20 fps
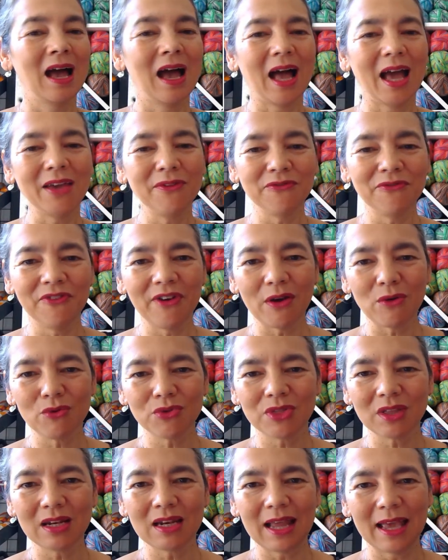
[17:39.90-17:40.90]
I
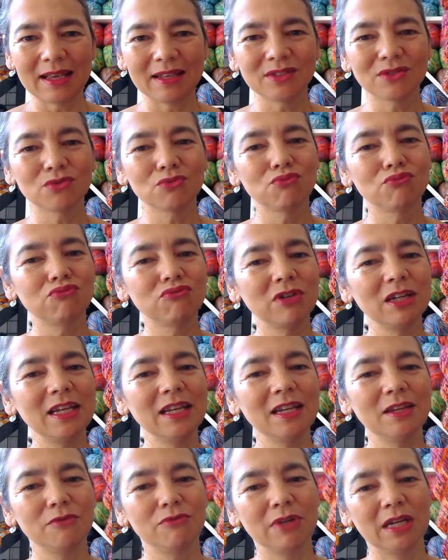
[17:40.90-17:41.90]
felt the leg is
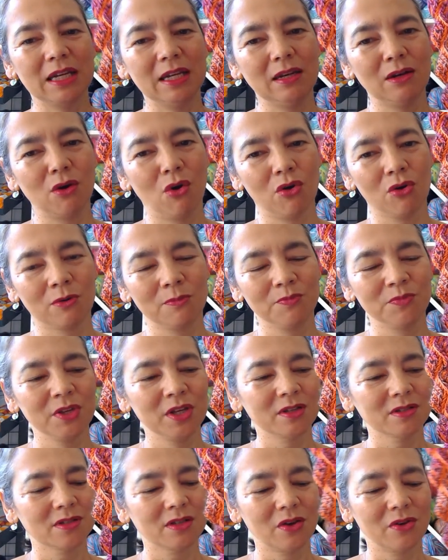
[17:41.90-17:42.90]
really, really long,
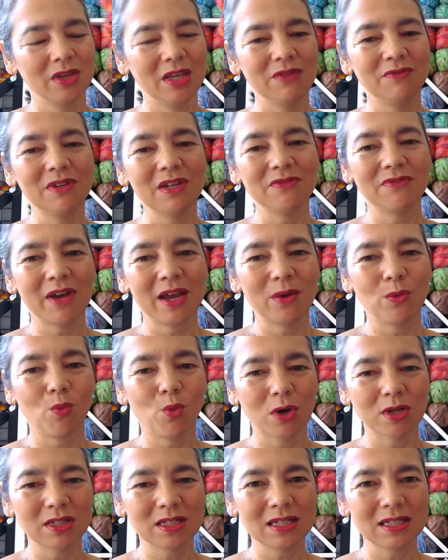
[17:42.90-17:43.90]
so even if I'd
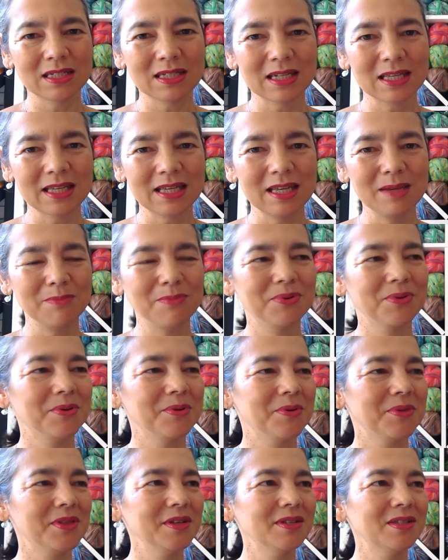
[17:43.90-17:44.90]
wanted to keep
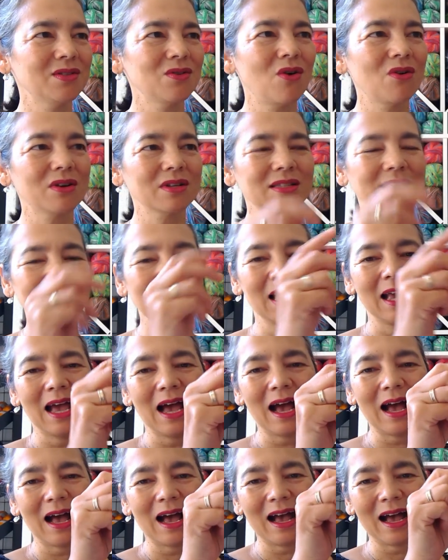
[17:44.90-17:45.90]
the socks,
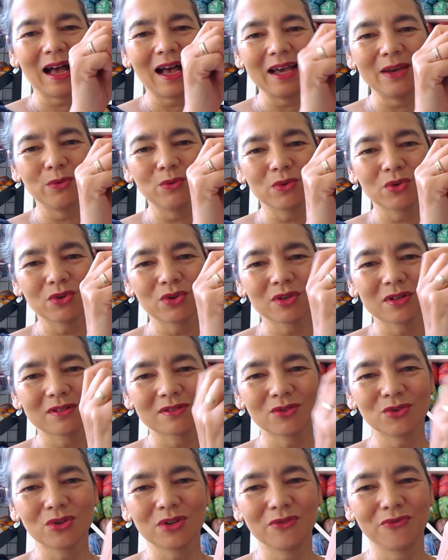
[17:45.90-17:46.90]
I
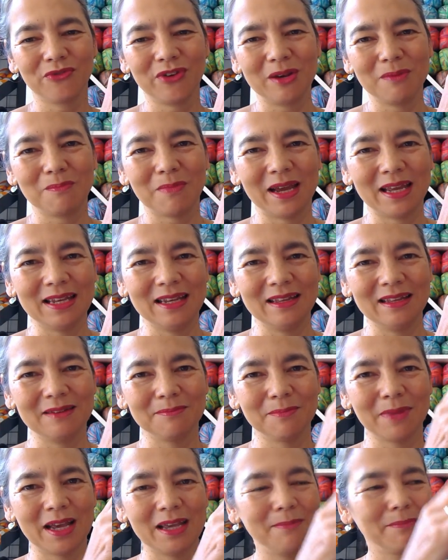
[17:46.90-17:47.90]
couldn't fit my
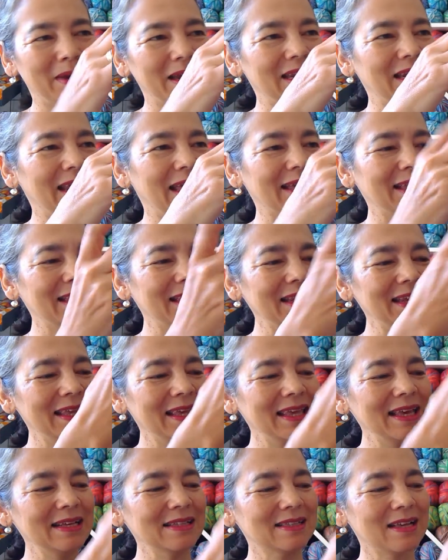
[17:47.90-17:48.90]
leg in
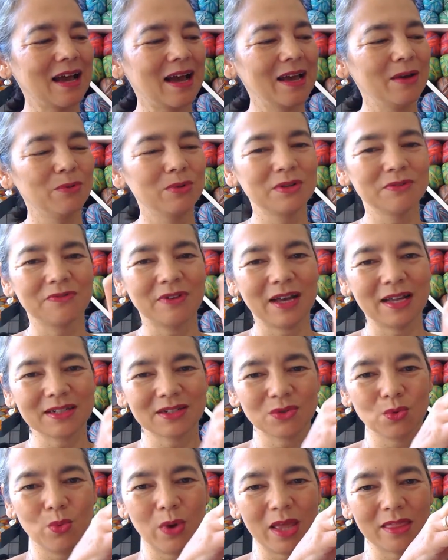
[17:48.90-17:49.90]
here, so I would have had
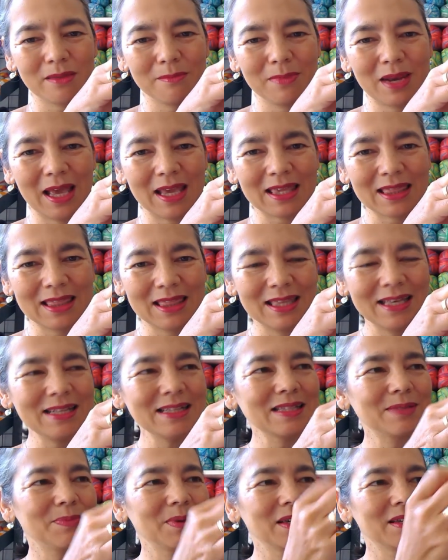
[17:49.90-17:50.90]
to wear them like
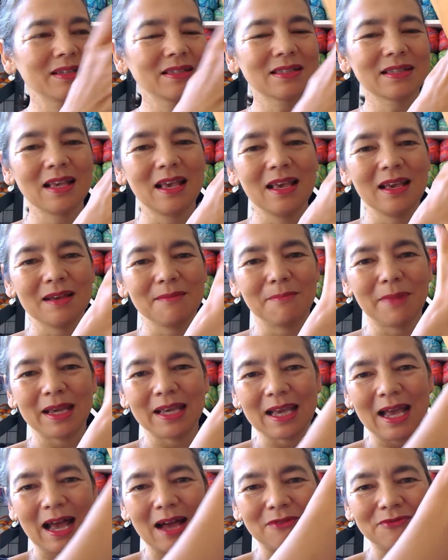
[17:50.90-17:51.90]
this because my
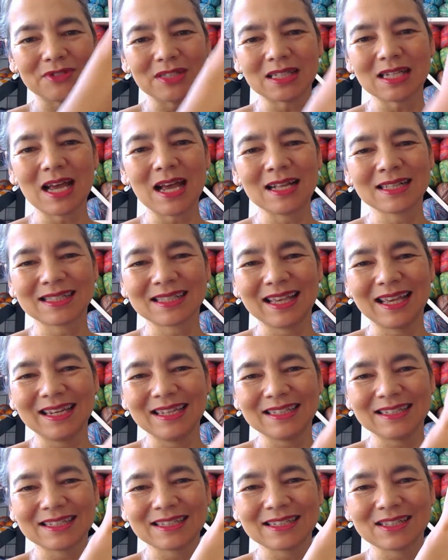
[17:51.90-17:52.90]
calf starts and
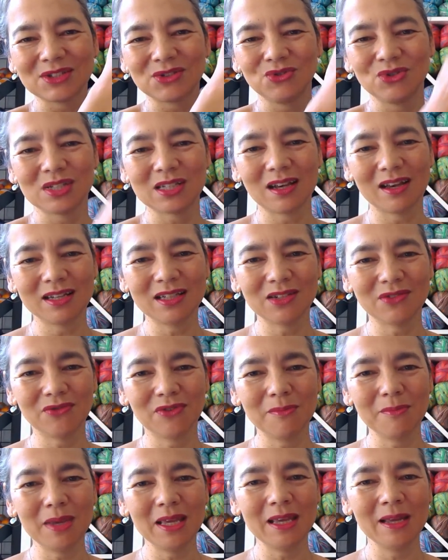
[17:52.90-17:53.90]
it's just too tight for
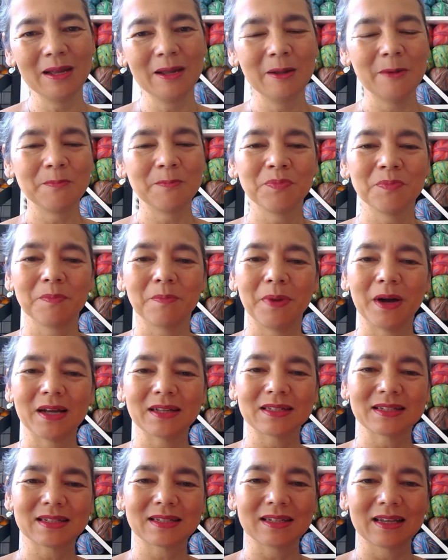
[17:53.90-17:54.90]
me.
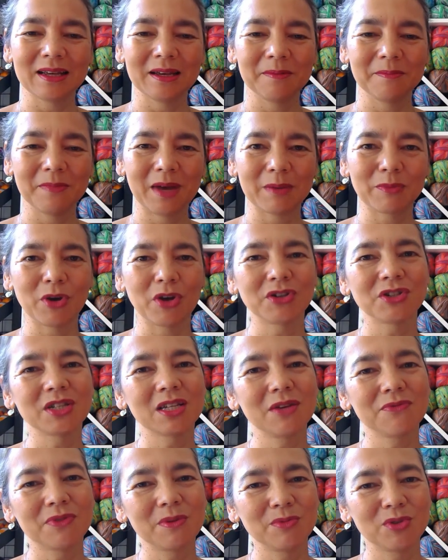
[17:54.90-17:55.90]
But I'm going to
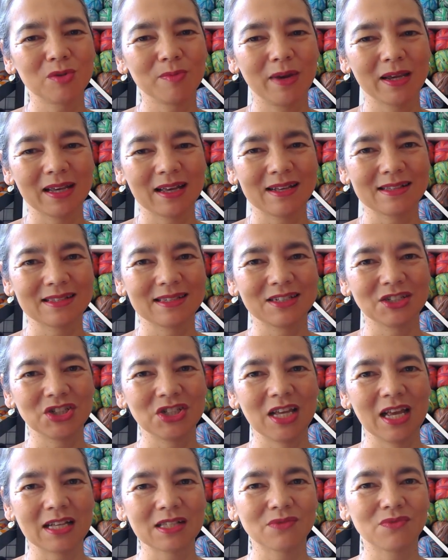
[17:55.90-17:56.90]
give them to my cousin.
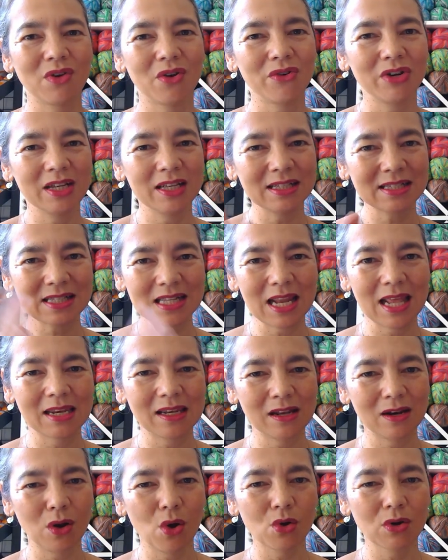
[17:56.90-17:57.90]
She has very
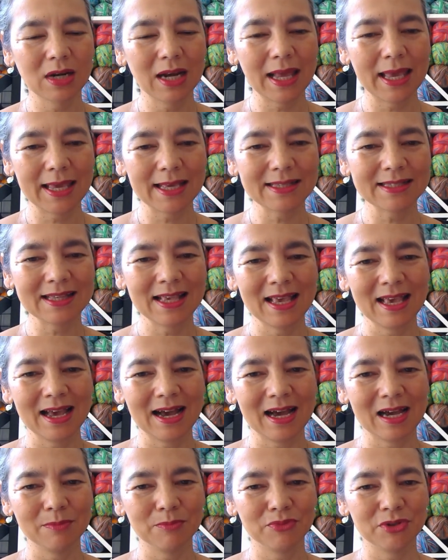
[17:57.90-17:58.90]
slender, long legs.
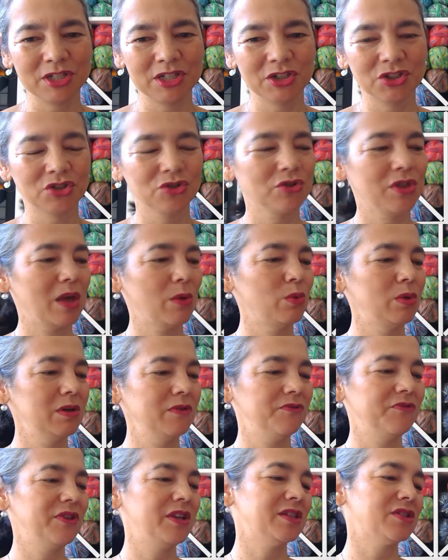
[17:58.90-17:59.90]
I'm pretty sure they will
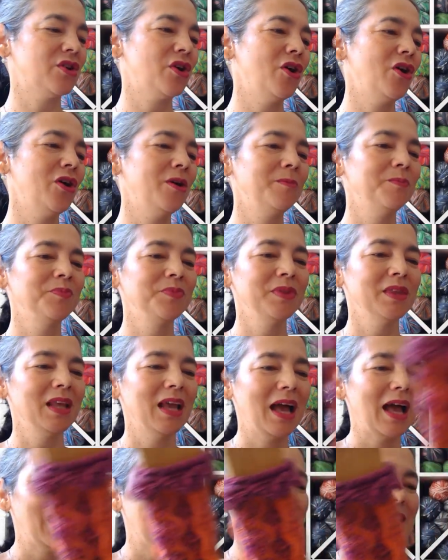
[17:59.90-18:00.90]
fit her.
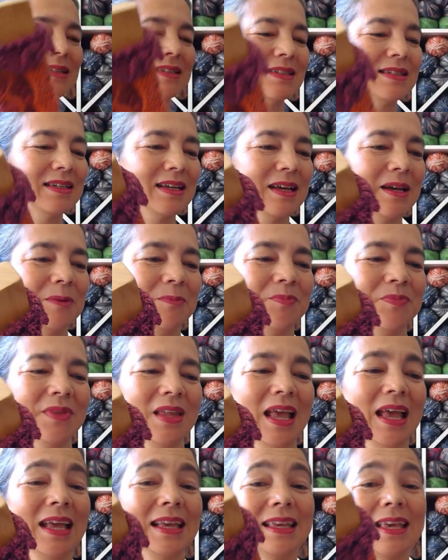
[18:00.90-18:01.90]
And
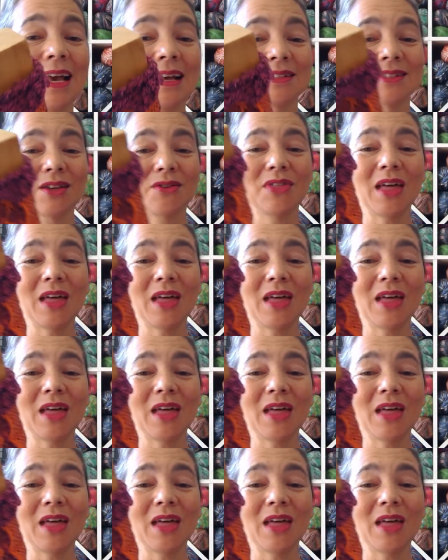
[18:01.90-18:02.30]
yeah, so